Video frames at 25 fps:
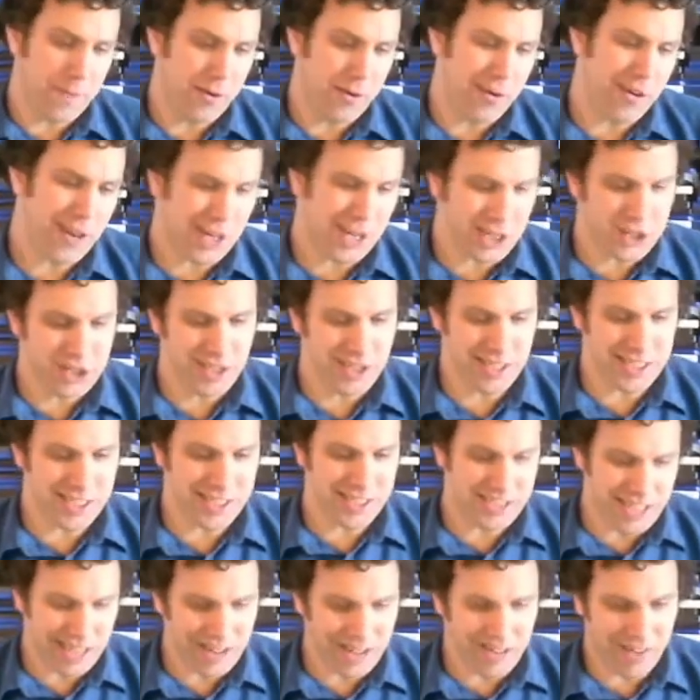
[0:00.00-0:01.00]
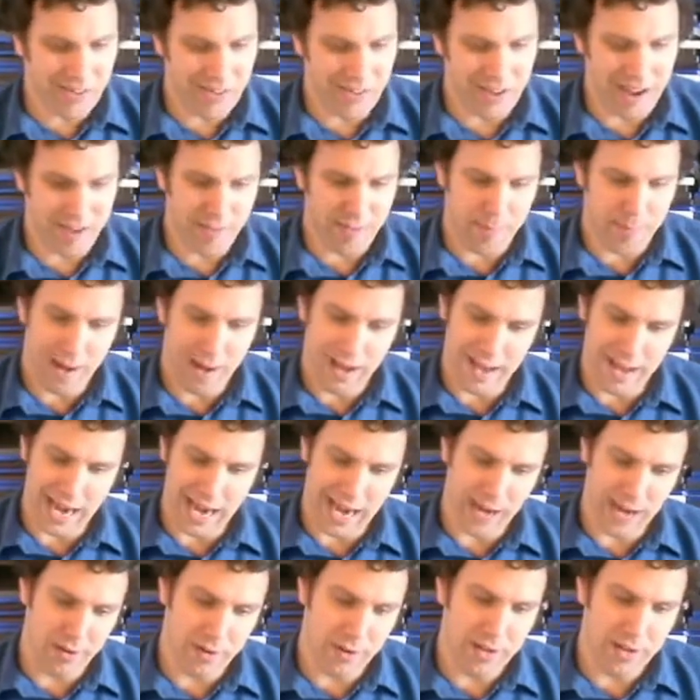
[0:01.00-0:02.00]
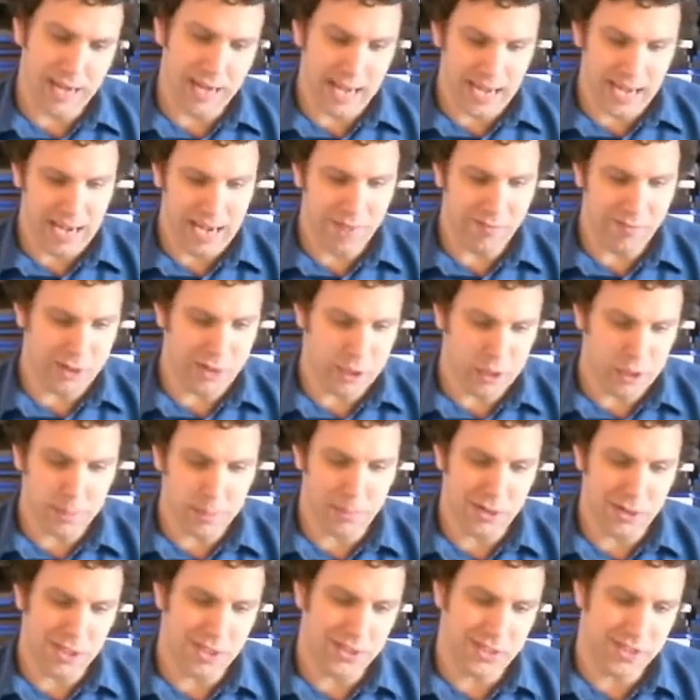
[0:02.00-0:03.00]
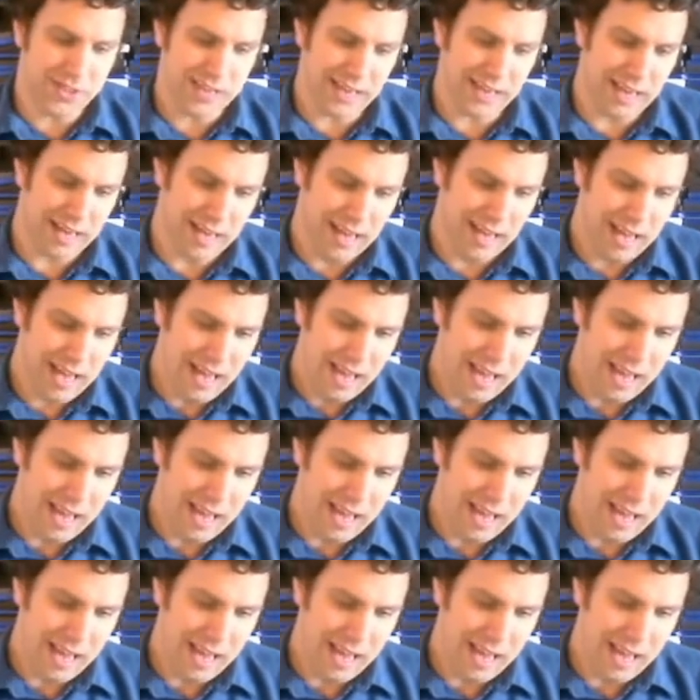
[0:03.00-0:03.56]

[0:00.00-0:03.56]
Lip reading: production, and set design by Aaron King, Richard Bernstein,